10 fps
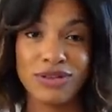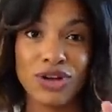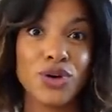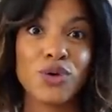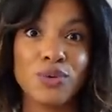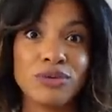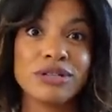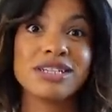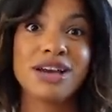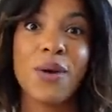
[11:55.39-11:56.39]
the Goo
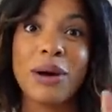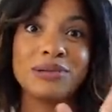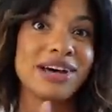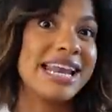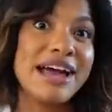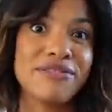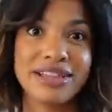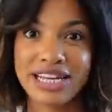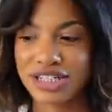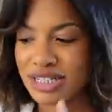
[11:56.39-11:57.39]
dessert website and everything.